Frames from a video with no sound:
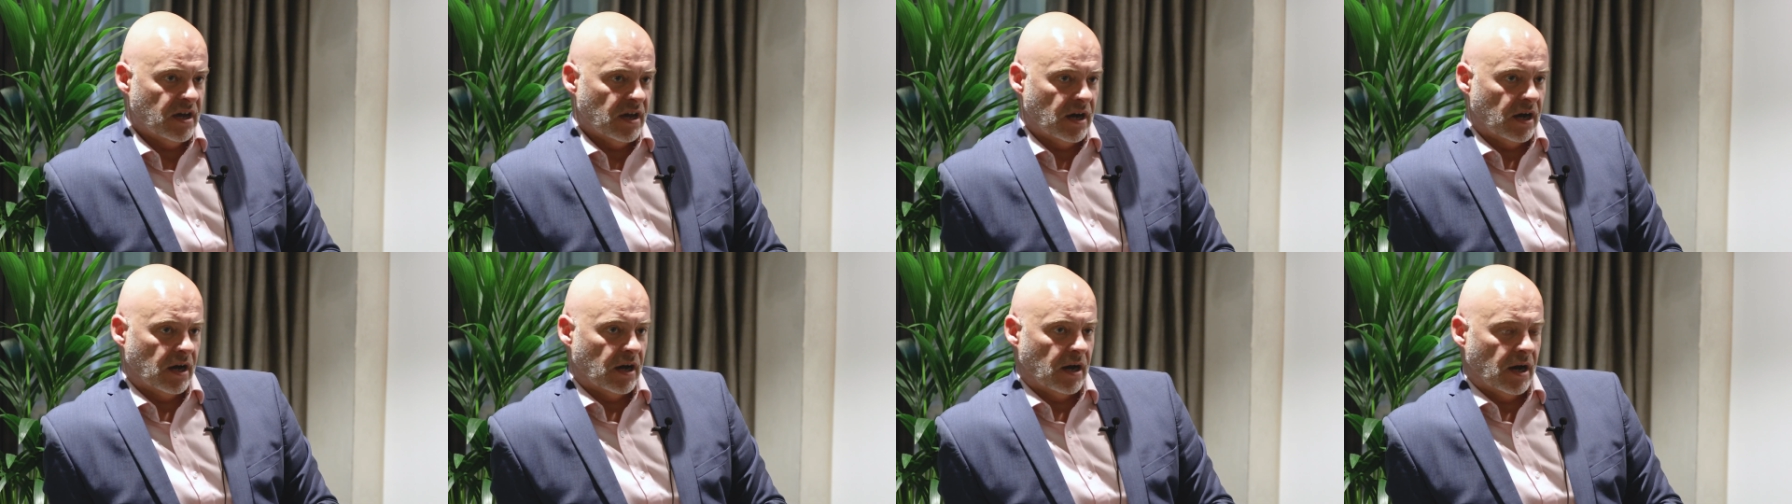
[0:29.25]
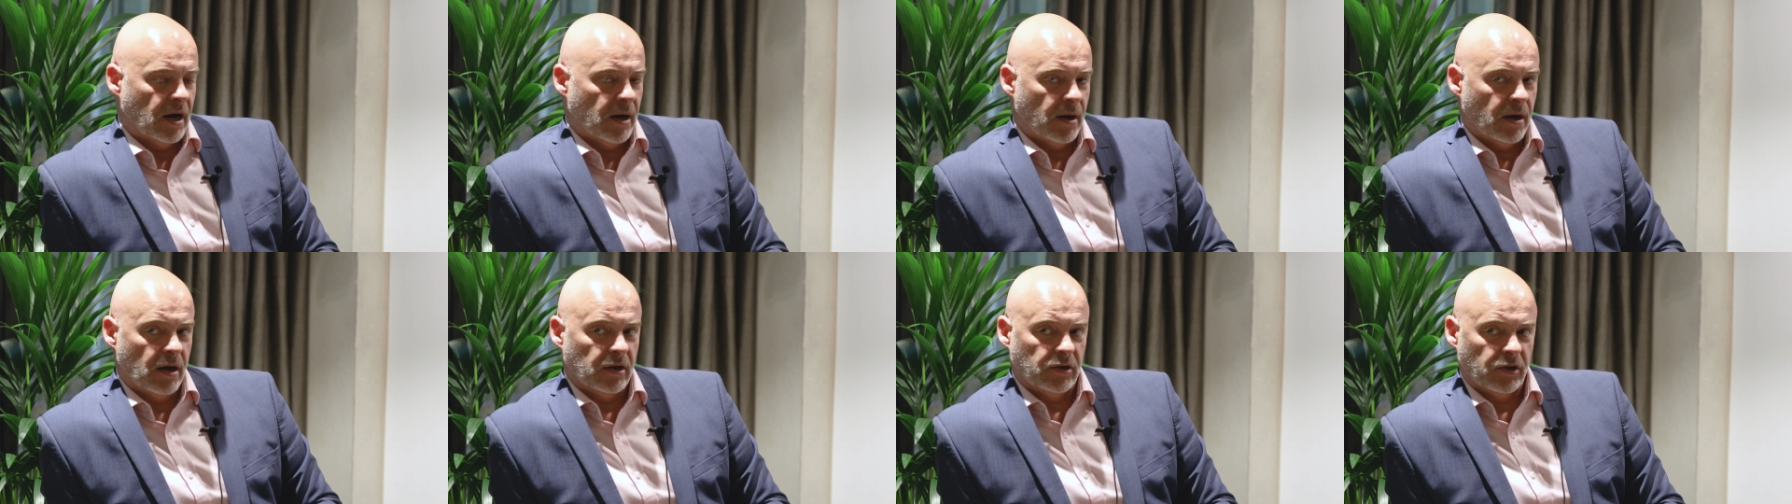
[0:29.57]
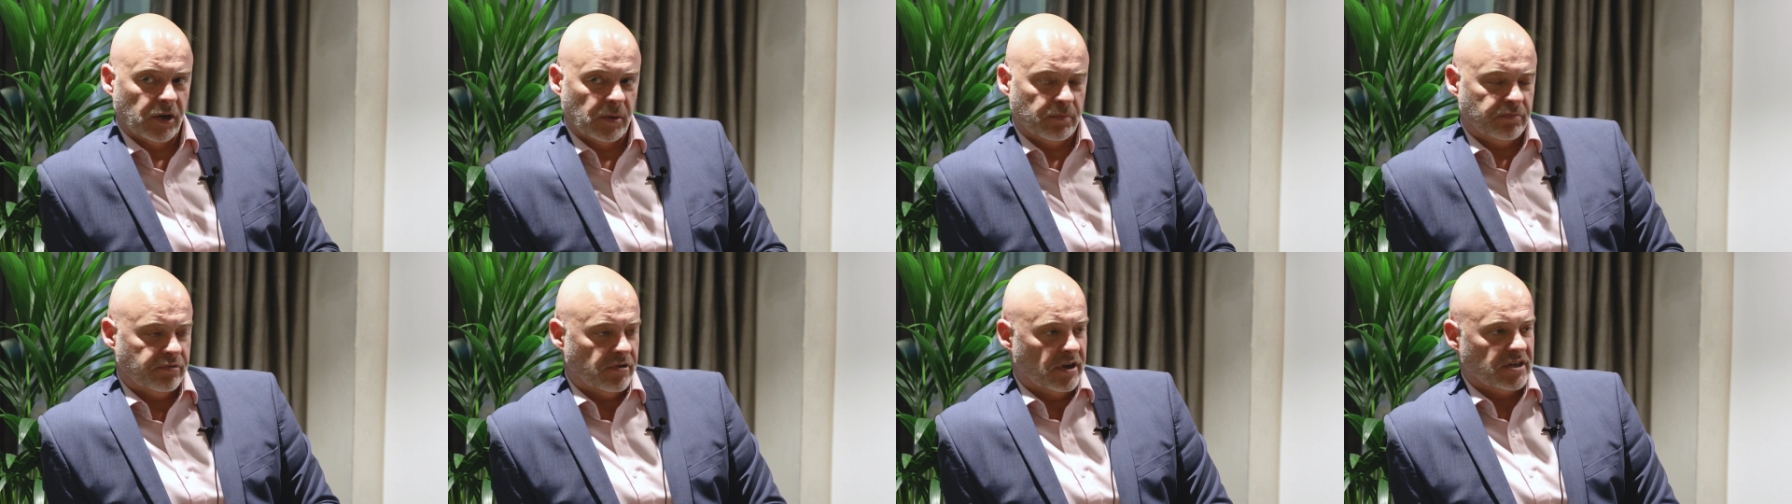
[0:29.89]
a
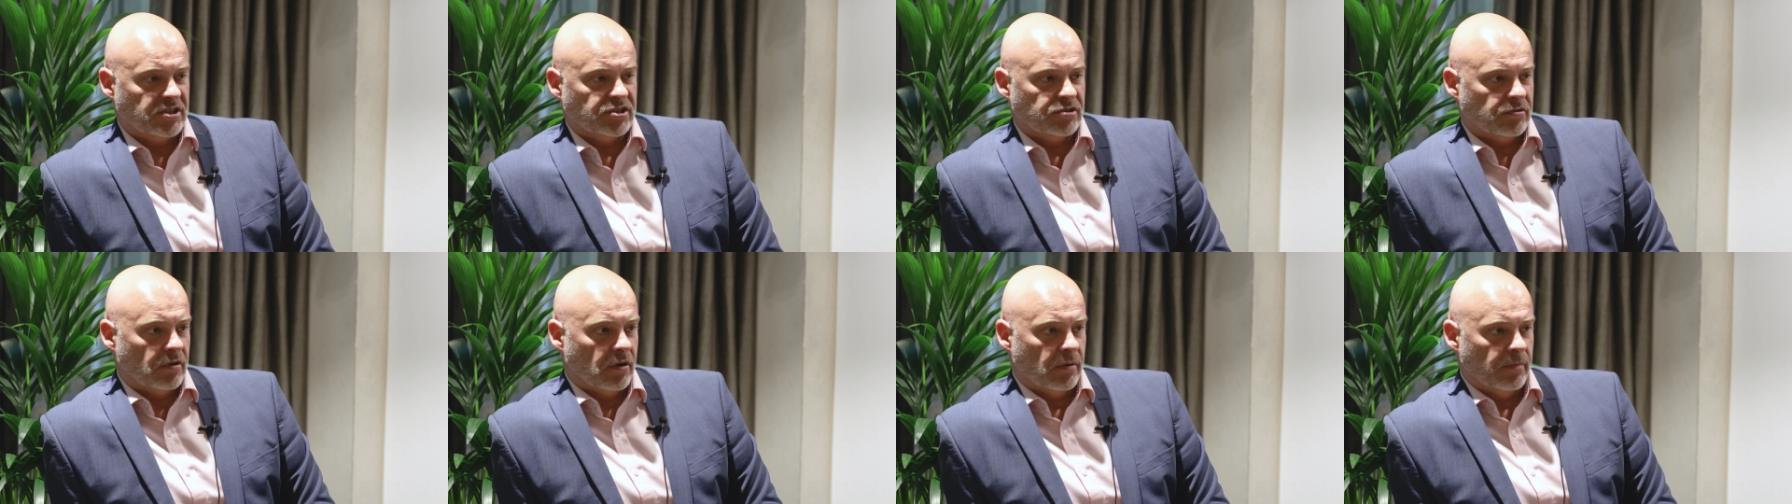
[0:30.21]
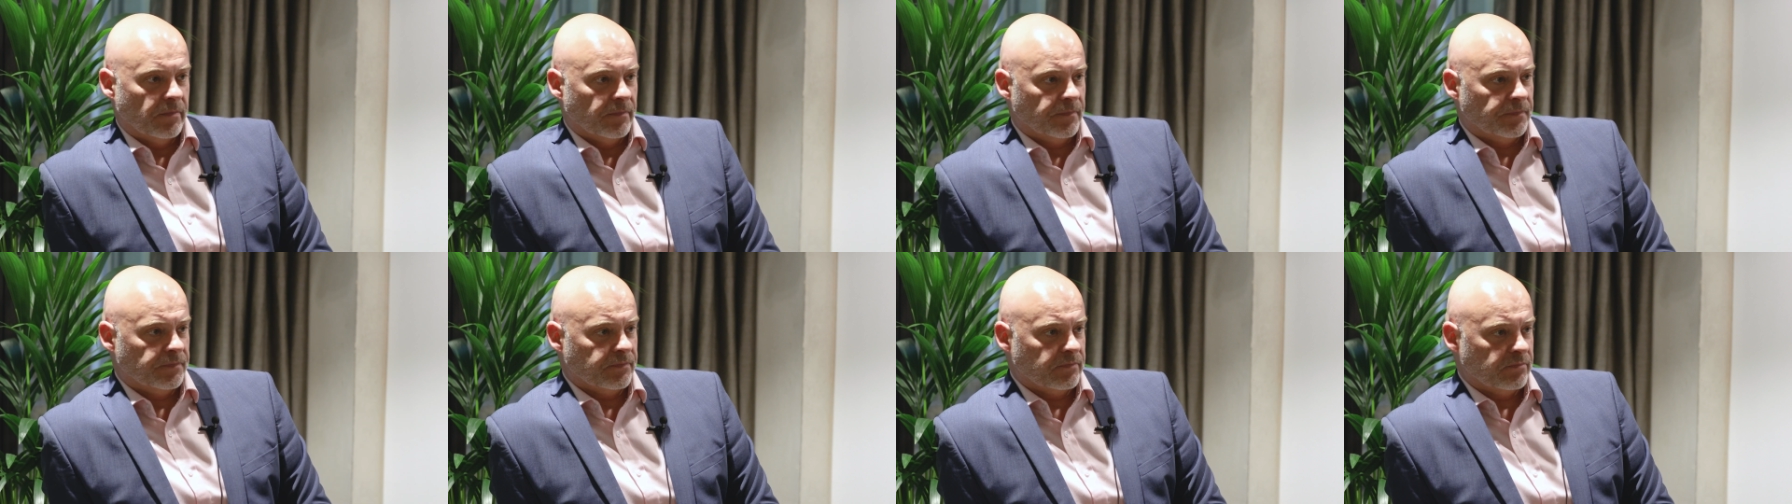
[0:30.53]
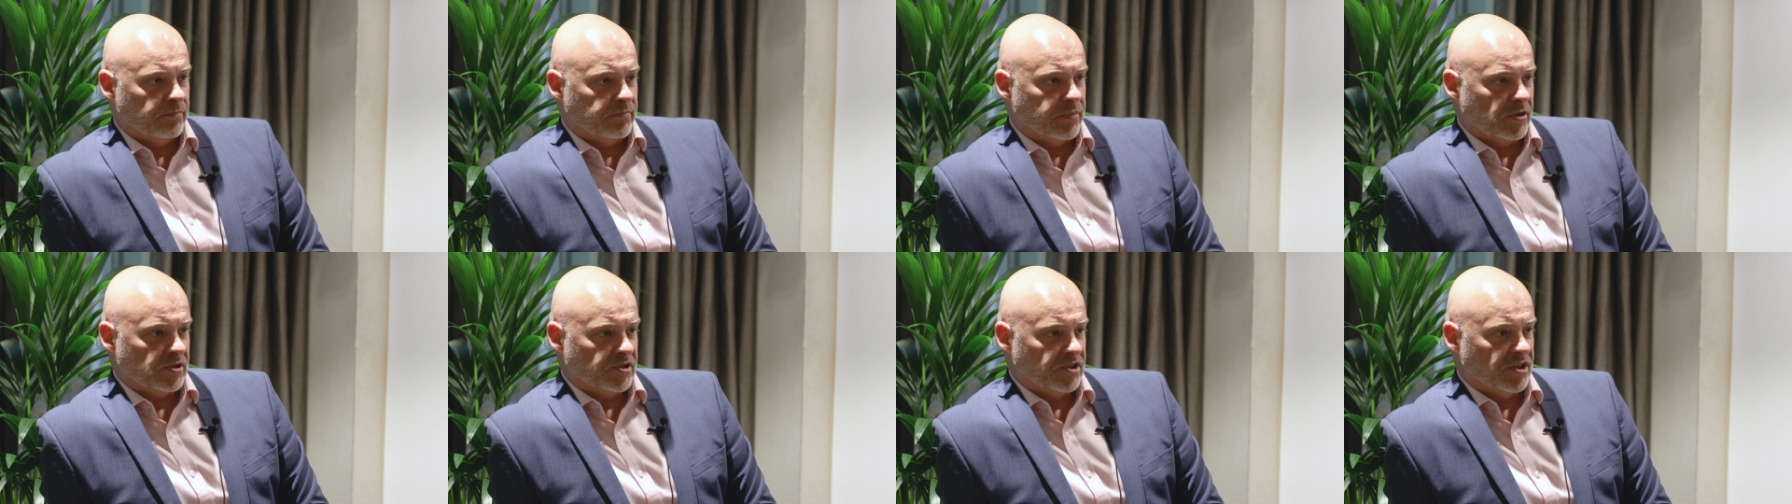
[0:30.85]
lot of pressure on
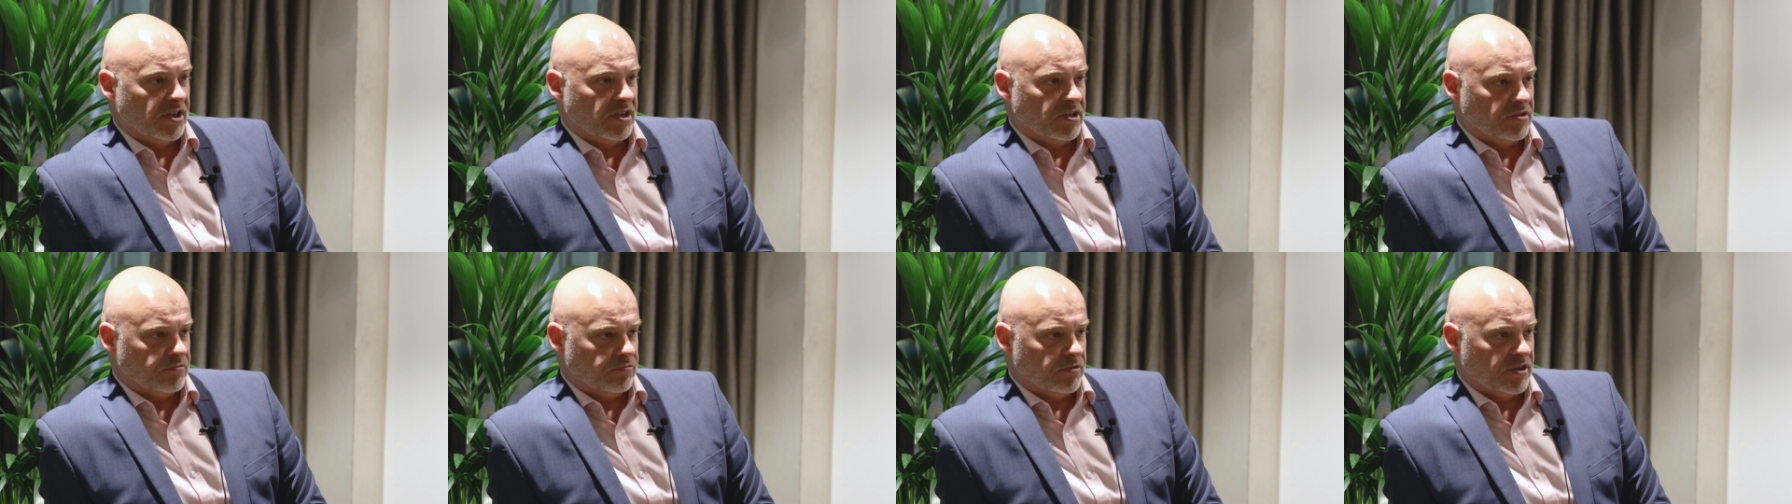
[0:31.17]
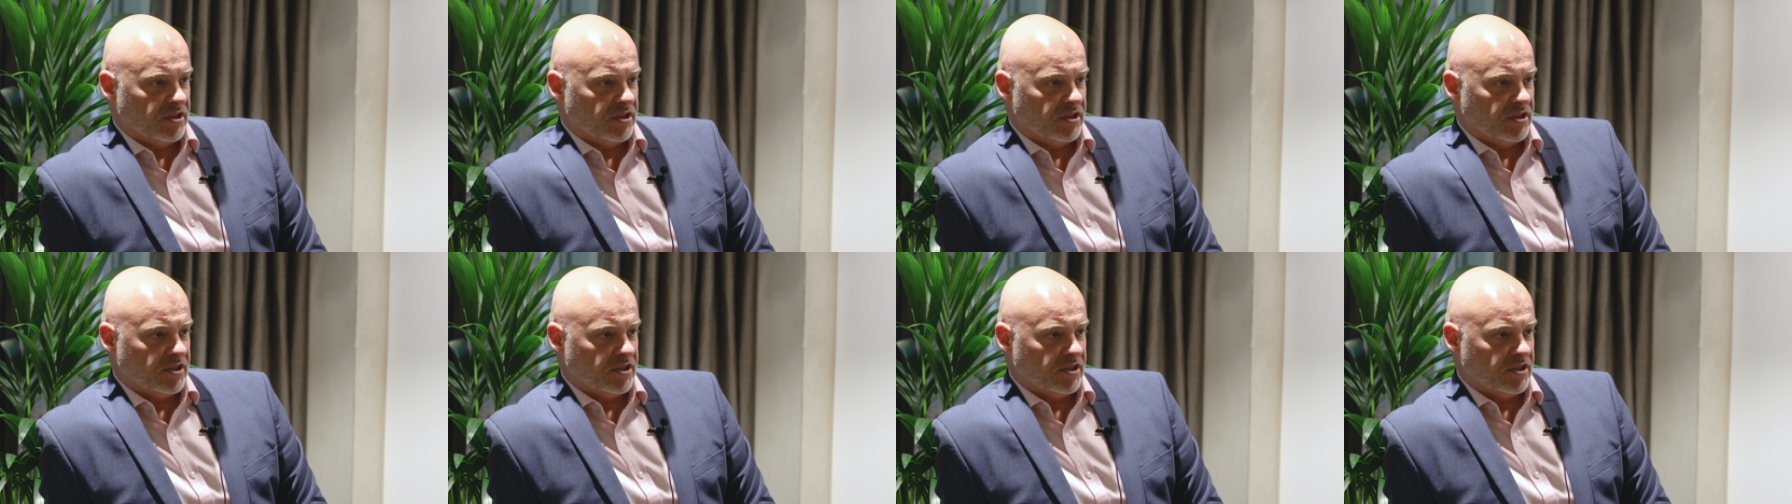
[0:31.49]
budgets,